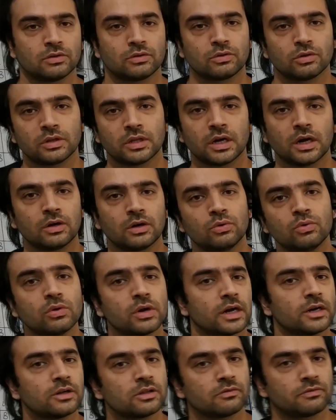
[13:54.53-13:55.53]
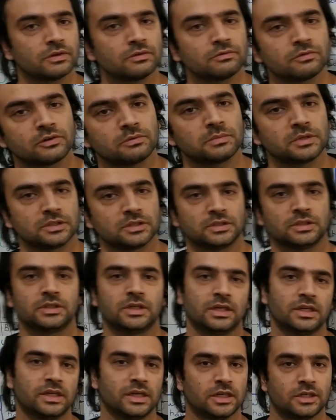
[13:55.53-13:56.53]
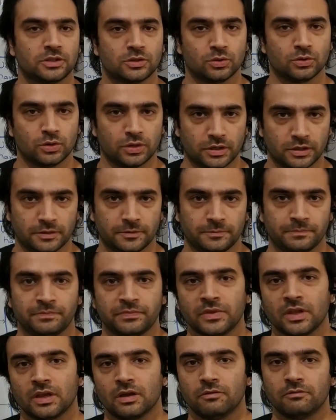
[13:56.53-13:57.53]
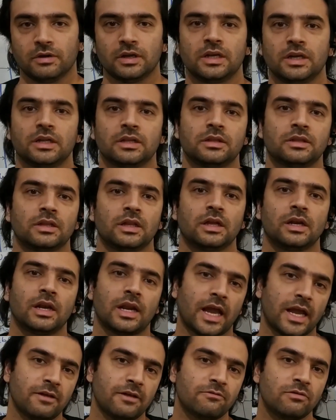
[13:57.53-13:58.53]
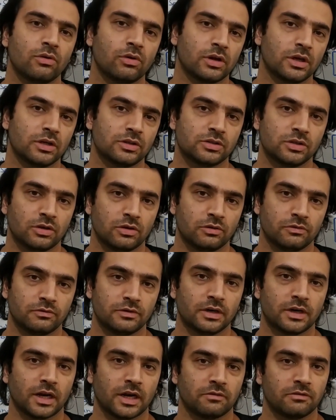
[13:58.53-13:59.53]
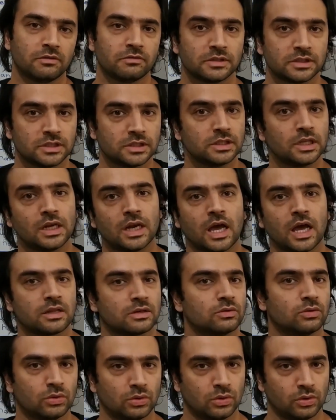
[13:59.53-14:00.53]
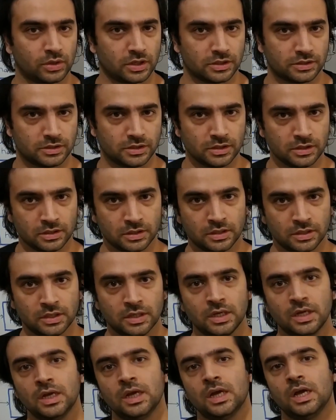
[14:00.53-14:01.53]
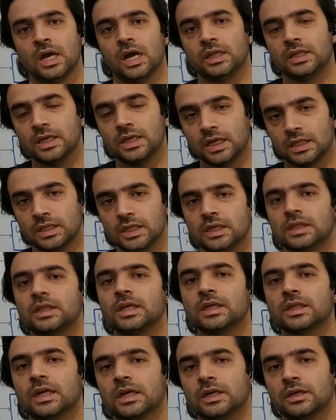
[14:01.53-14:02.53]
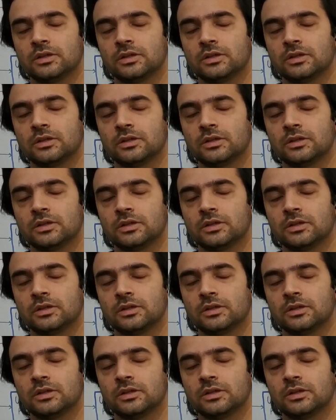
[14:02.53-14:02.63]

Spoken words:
so there are two kinds of information that gets stored here. One is the live location of the driver, which is the last known location. The other thing that